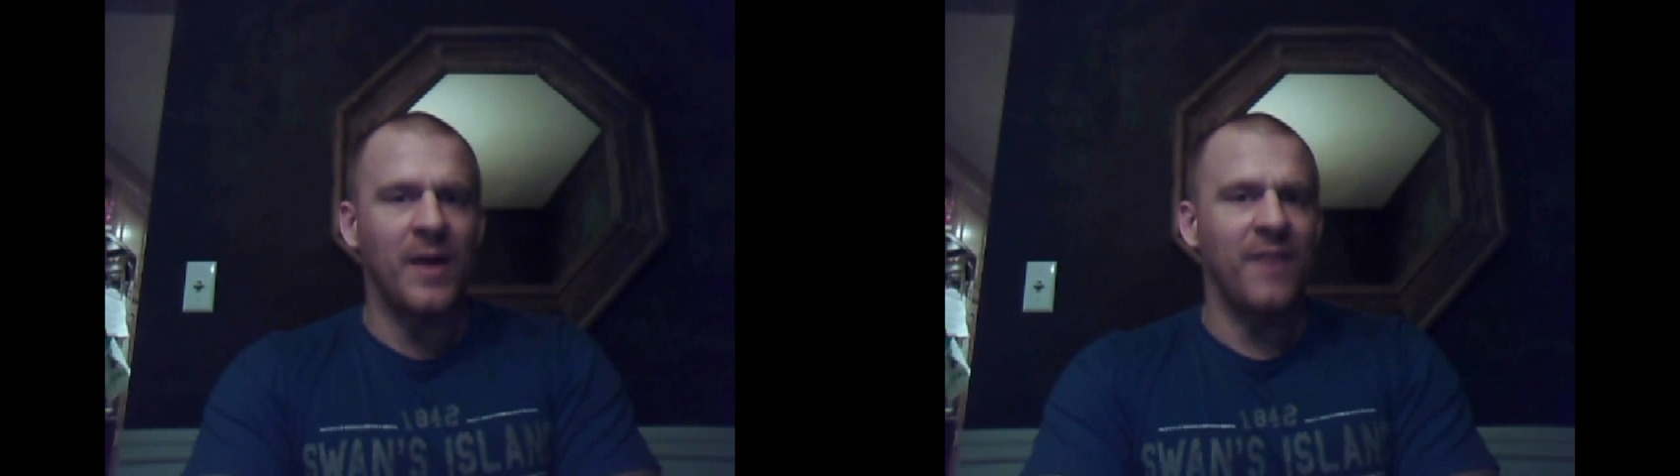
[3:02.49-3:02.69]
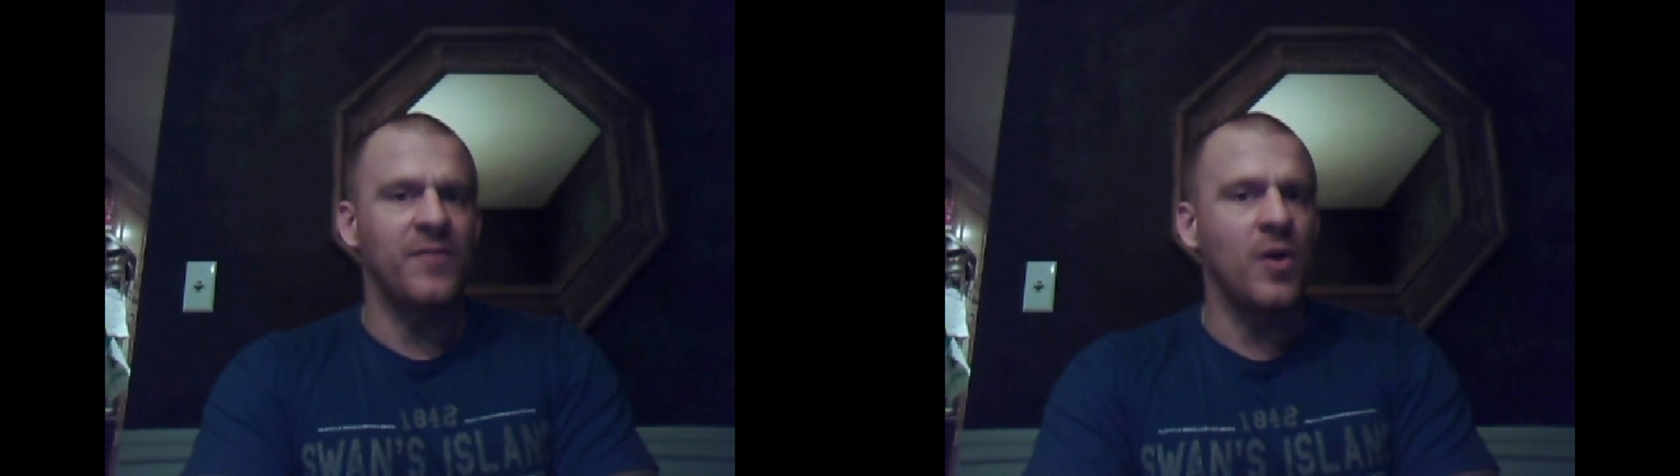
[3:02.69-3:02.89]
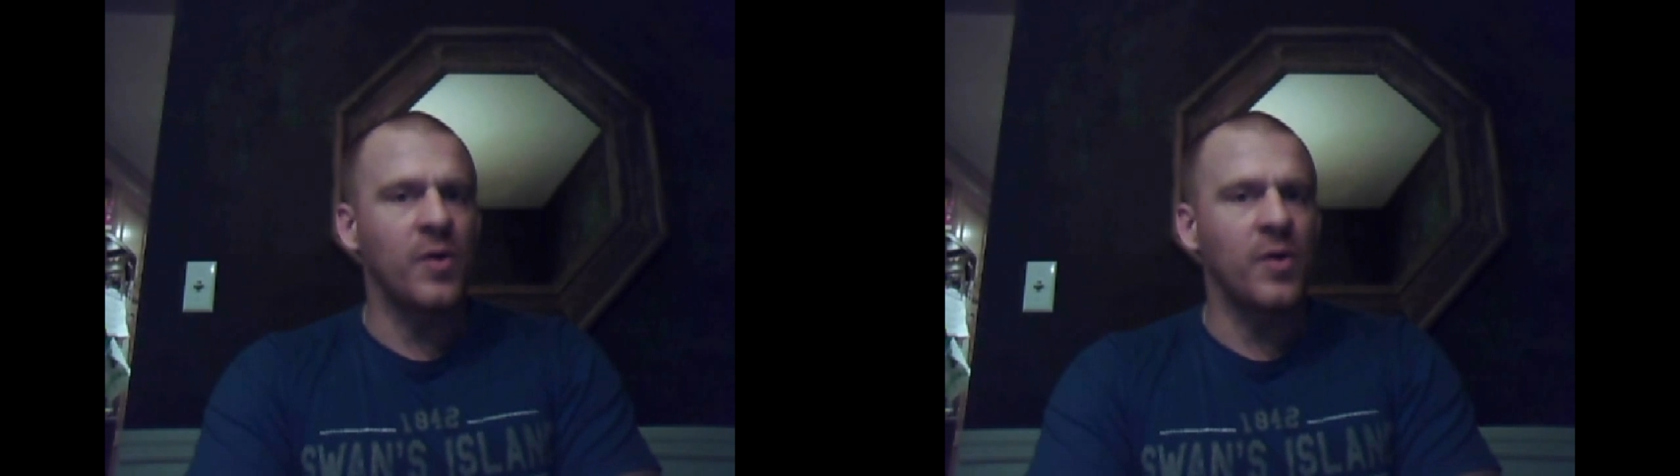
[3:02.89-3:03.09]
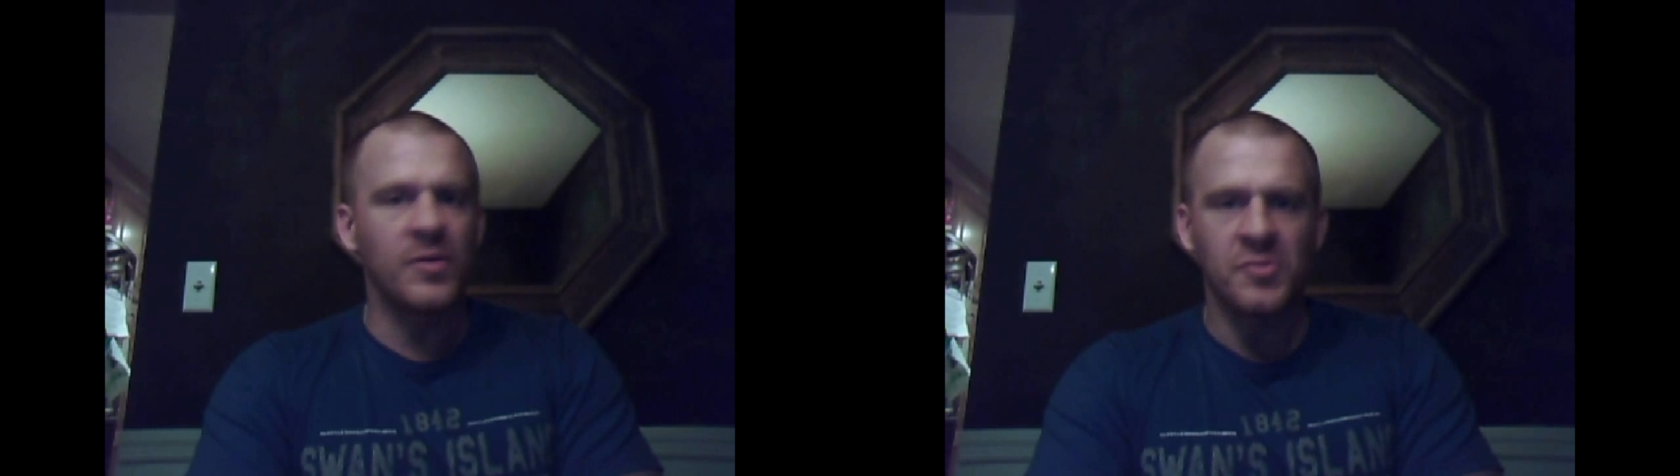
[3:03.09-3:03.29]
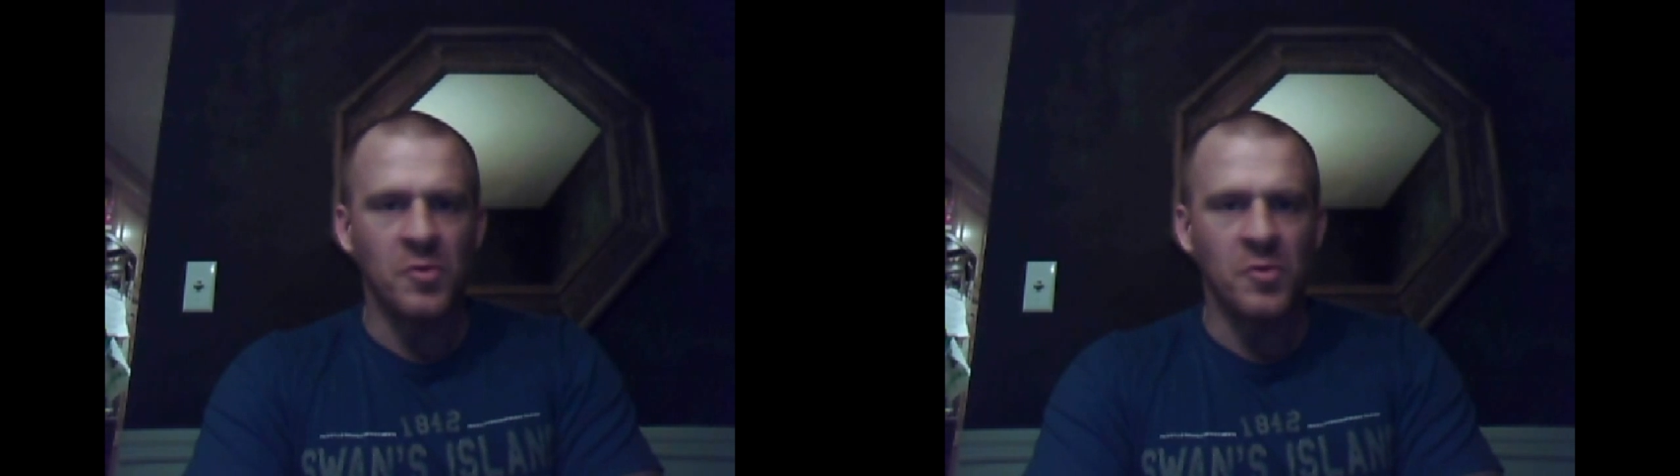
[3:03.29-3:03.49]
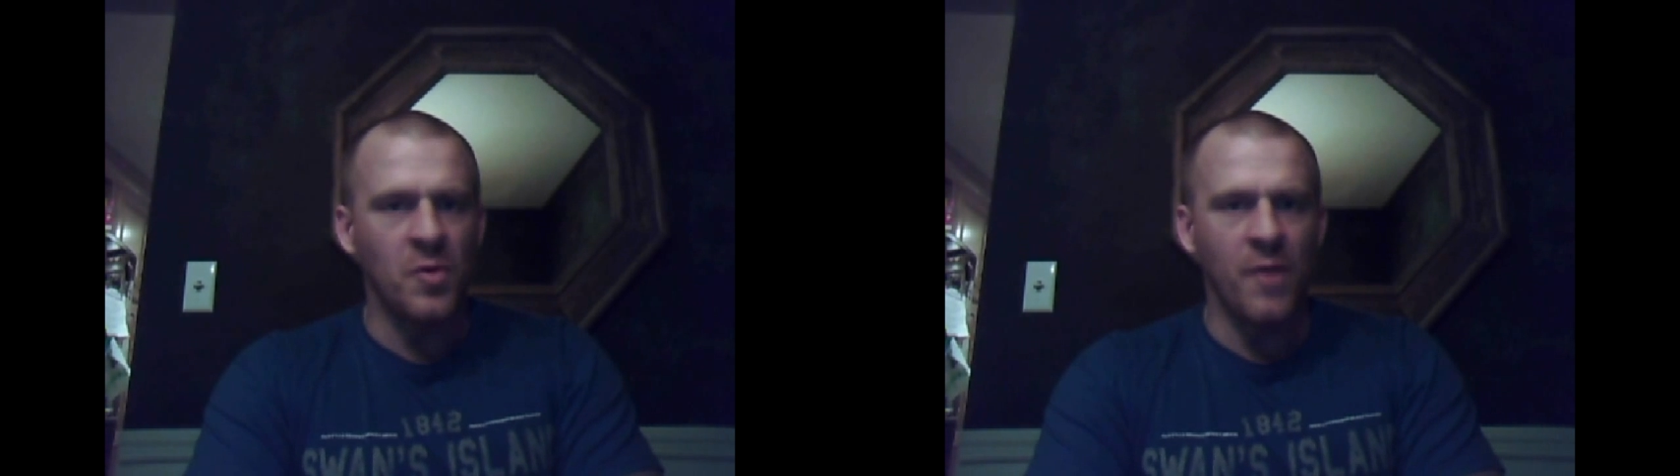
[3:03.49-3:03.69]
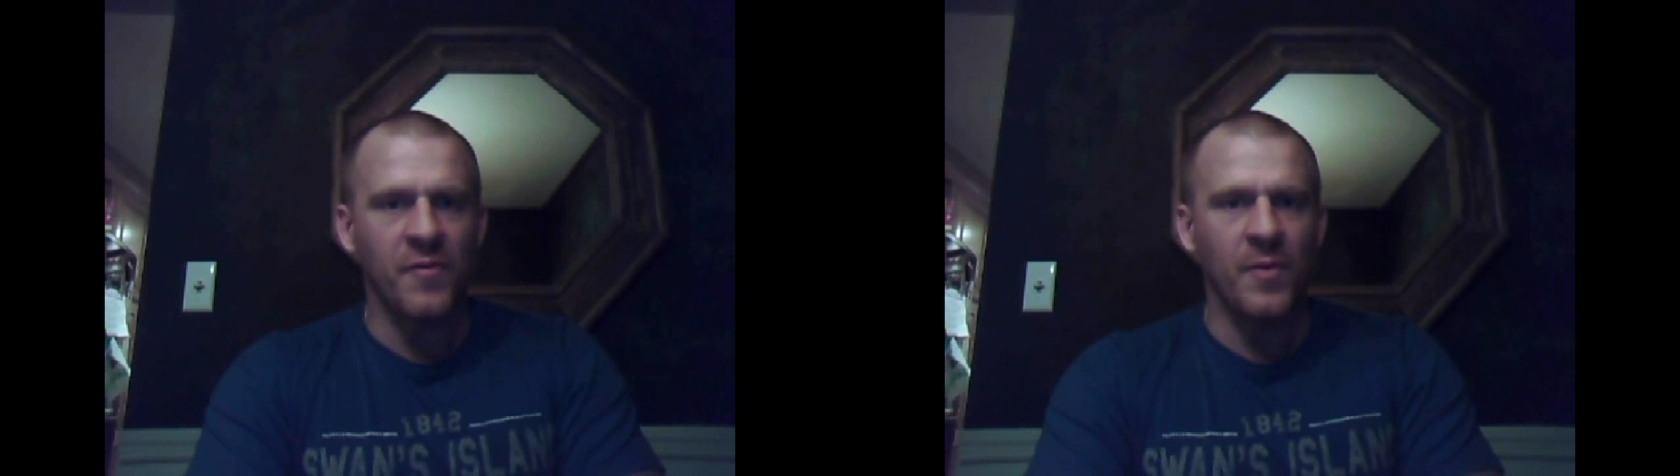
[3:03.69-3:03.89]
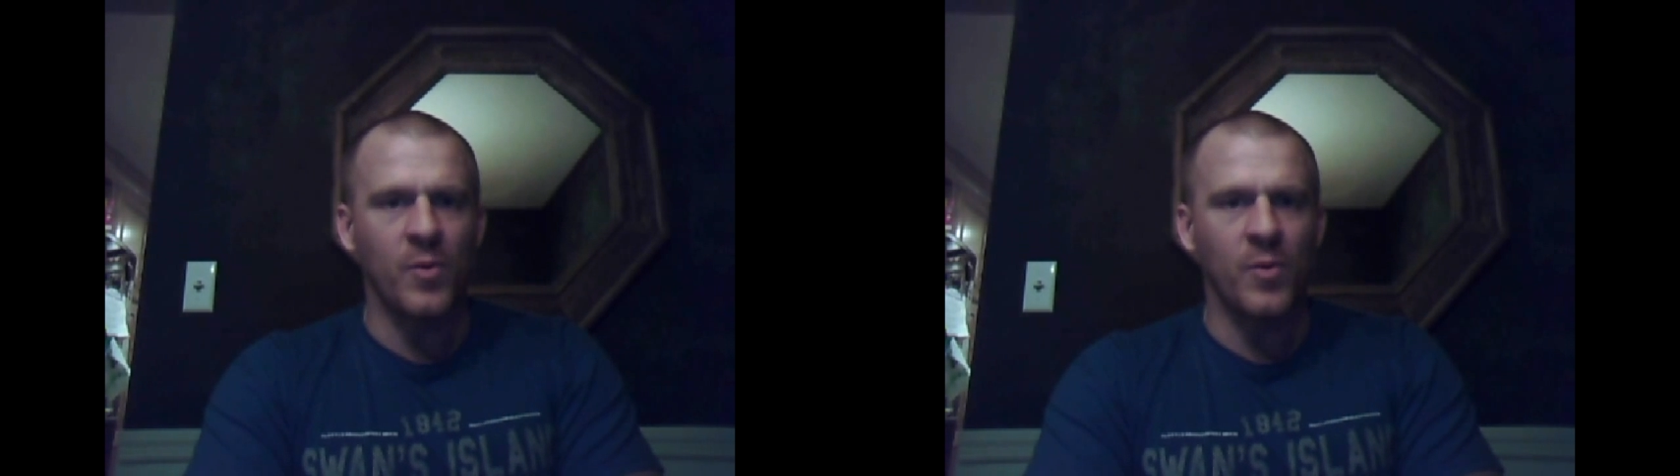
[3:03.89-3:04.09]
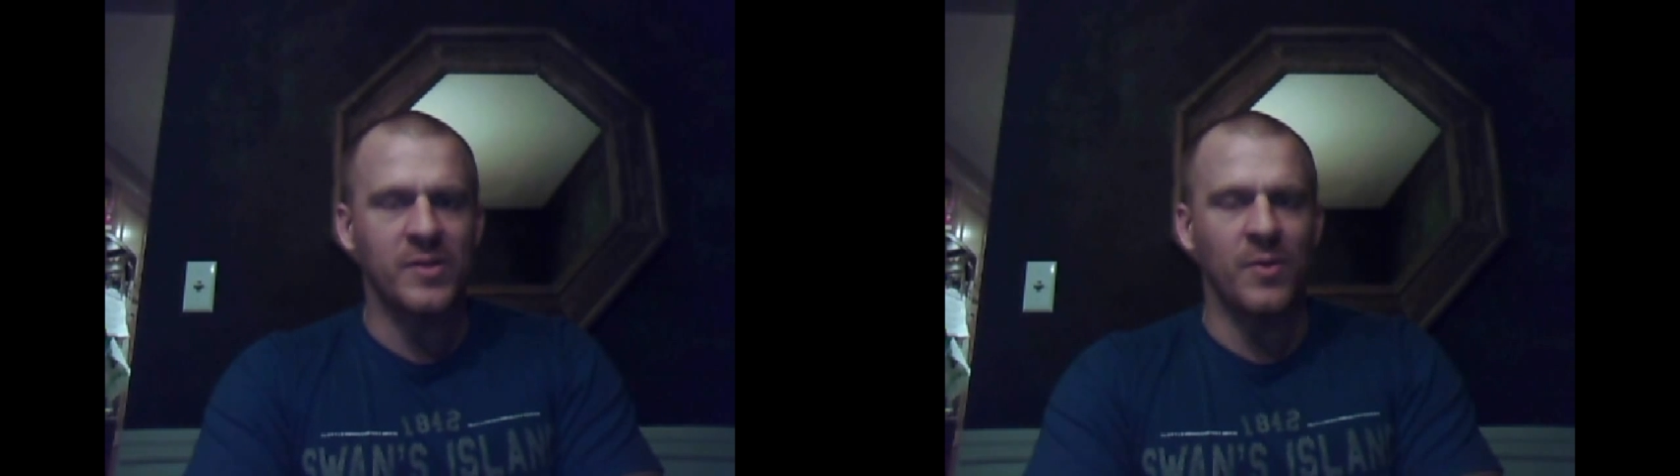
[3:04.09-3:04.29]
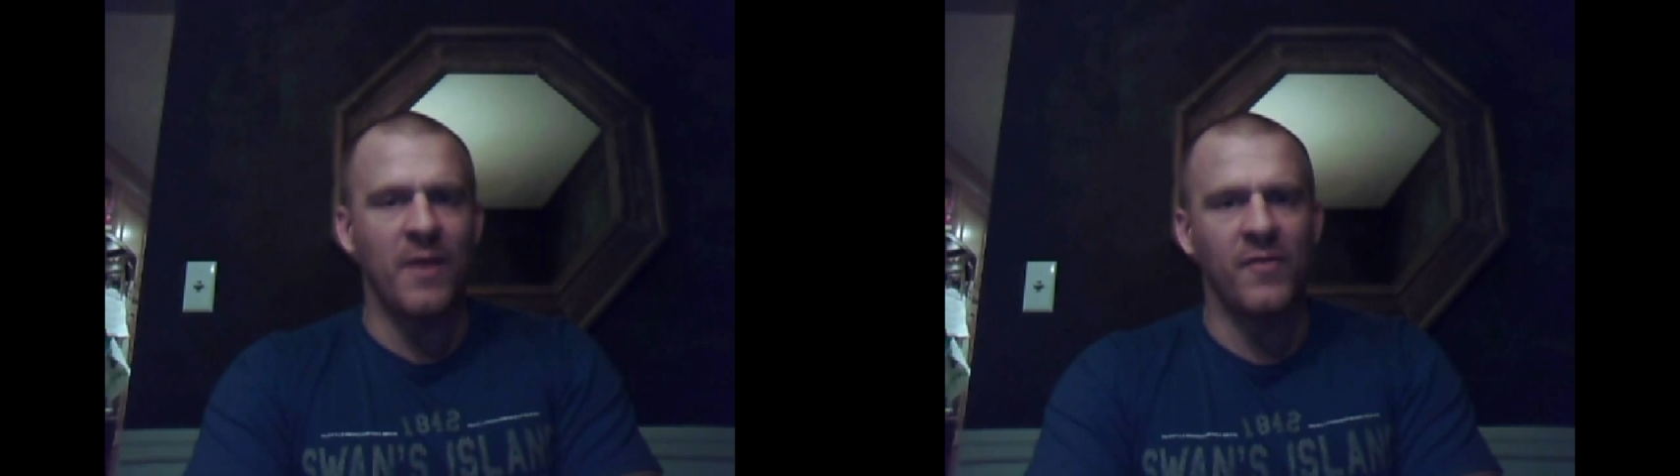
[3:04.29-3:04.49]
I have no control over them
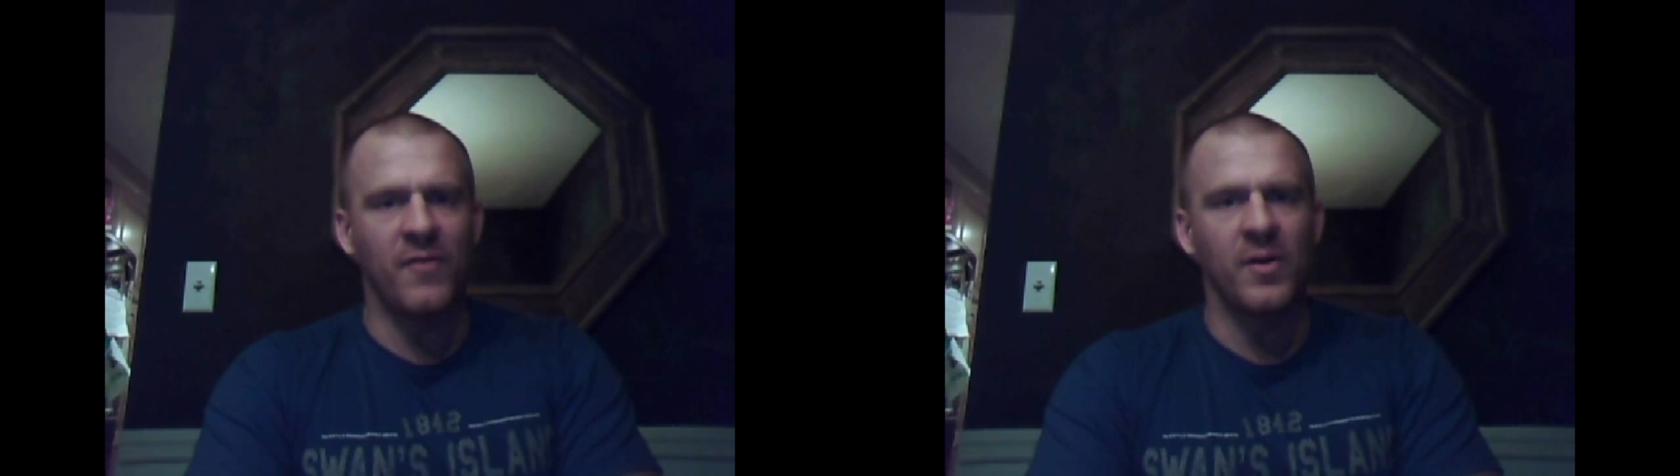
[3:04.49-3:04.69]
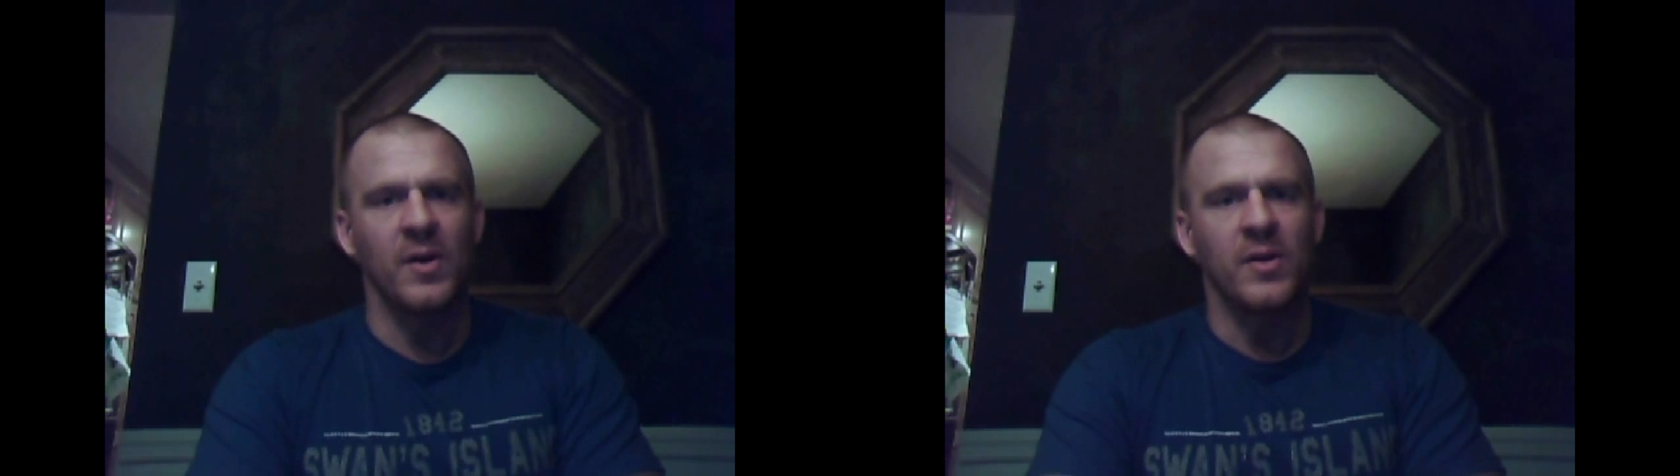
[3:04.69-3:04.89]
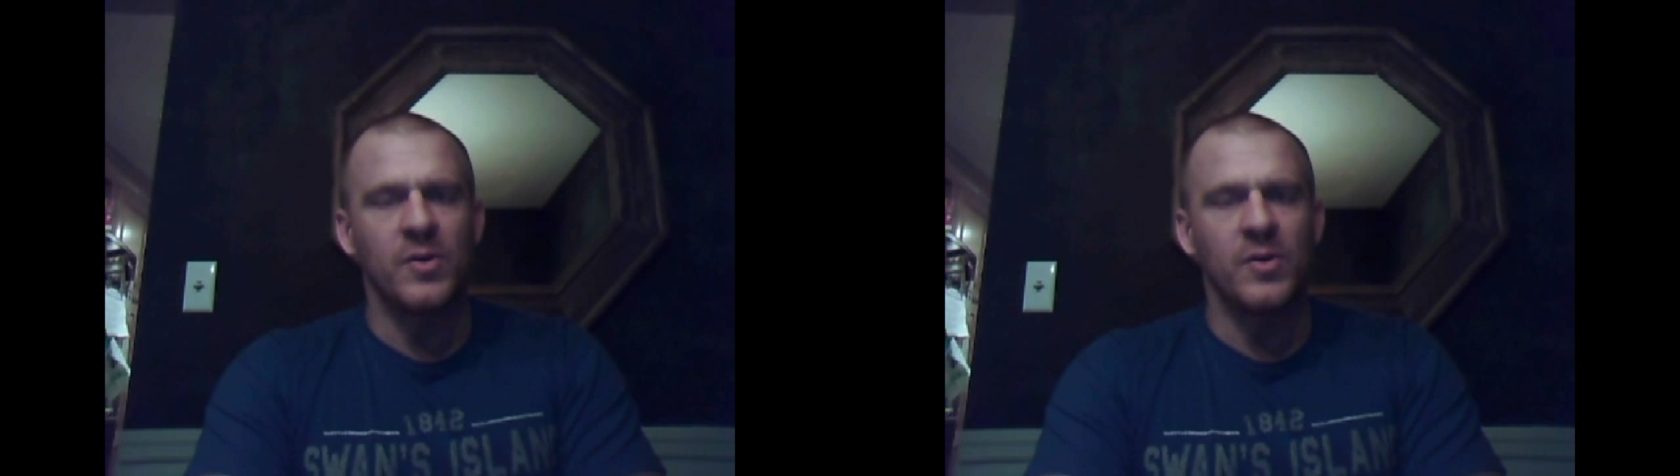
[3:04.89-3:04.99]
whatsoever.